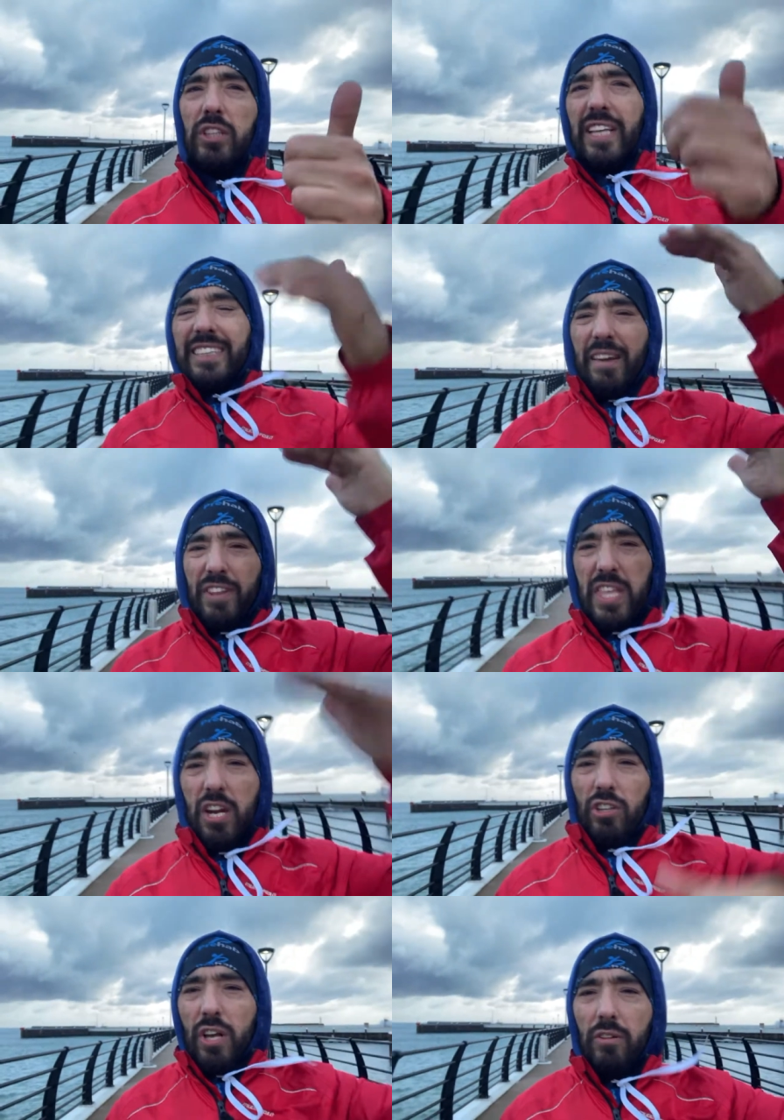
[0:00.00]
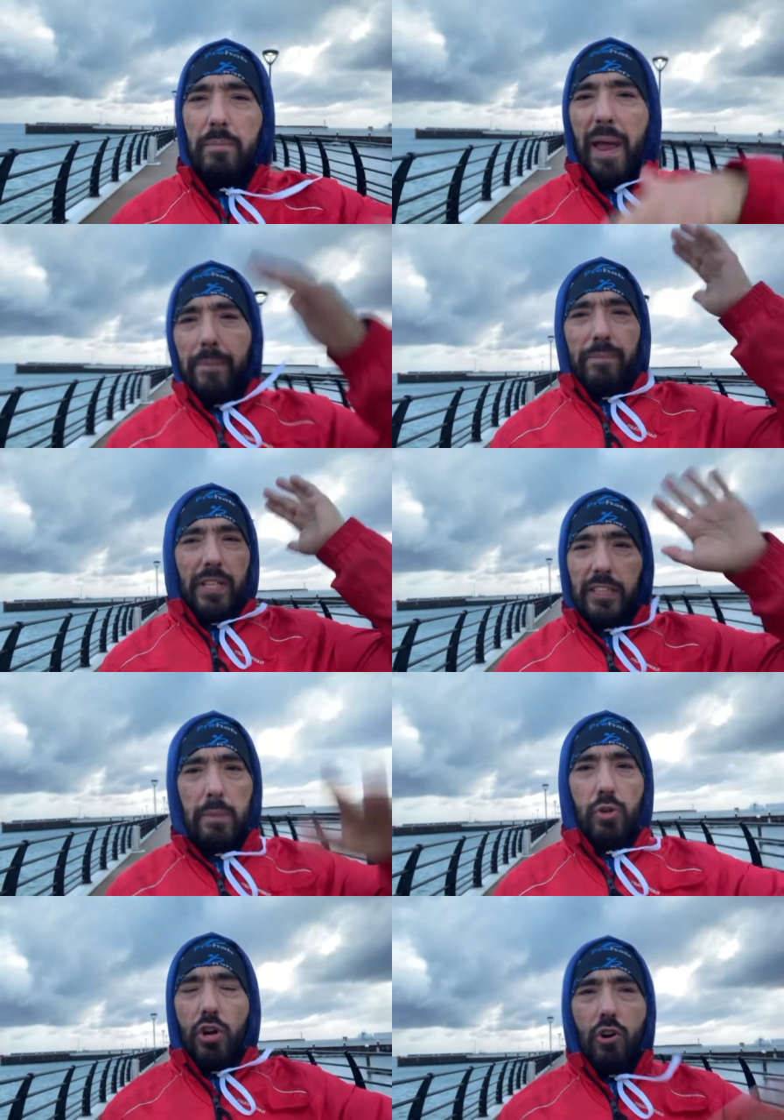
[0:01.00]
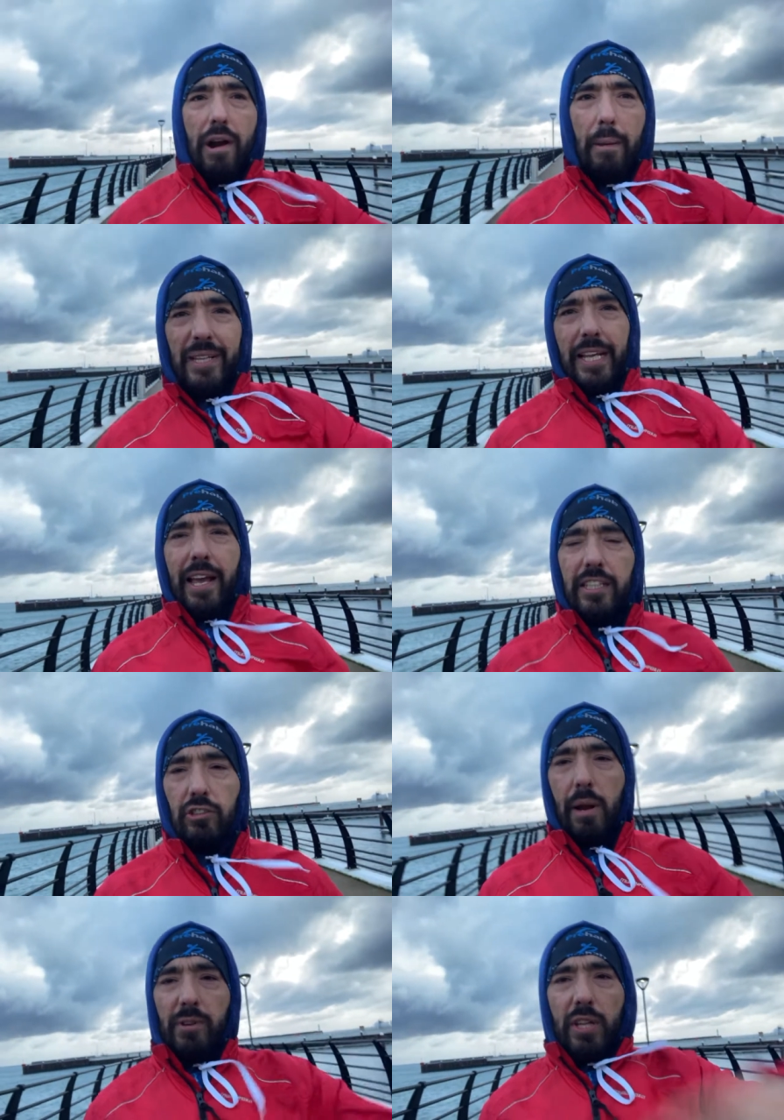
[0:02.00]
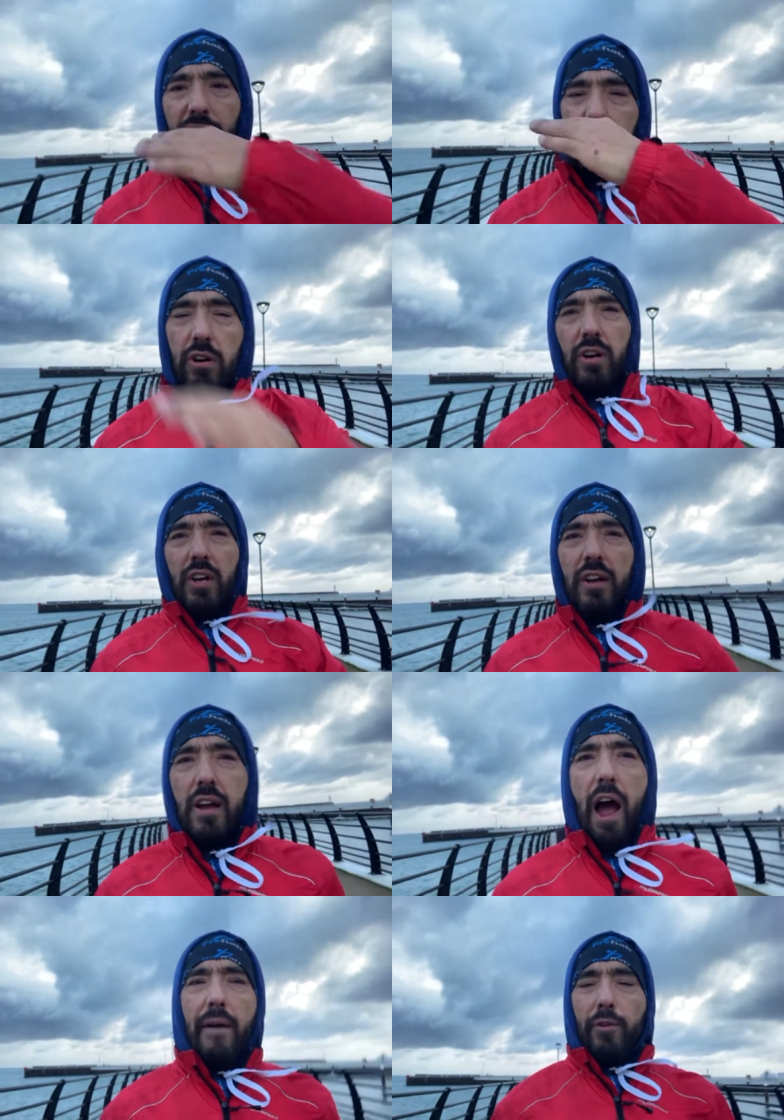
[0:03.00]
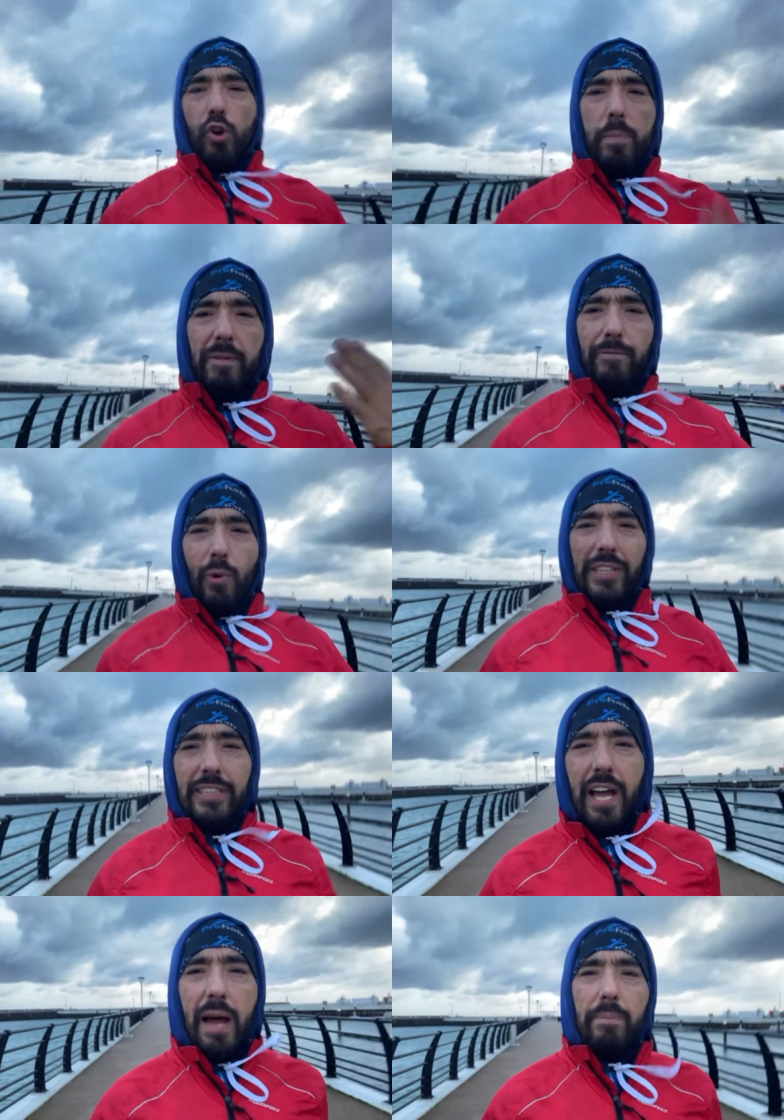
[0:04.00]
It's everything on my description. No one already did again. It's gonna be in the video. I have group in WhatsApp,